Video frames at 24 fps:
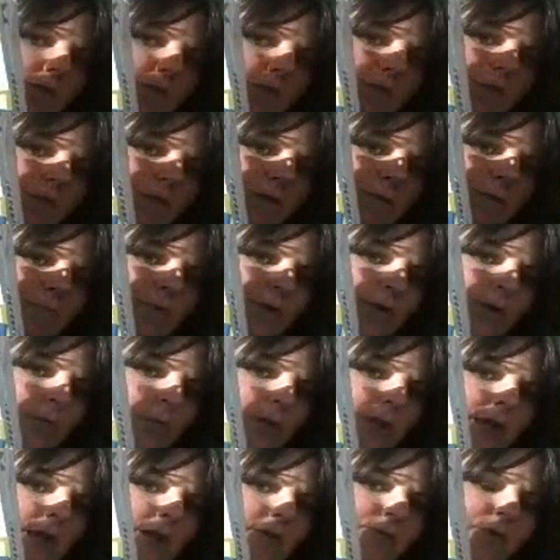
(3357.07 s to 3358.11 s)
You can put
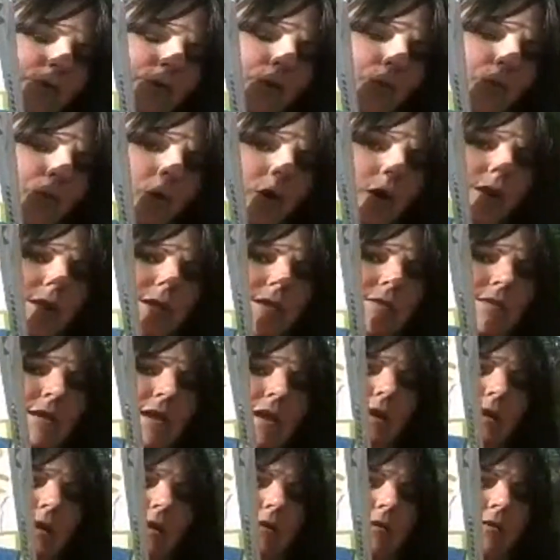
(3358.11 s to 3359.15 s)
whatever you want in
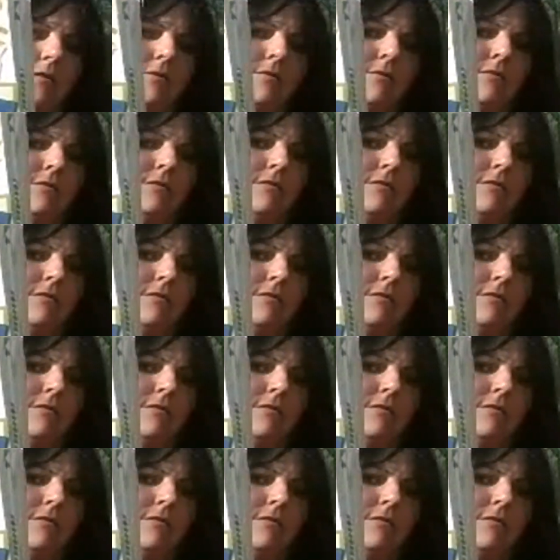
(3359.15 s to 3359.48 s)
there,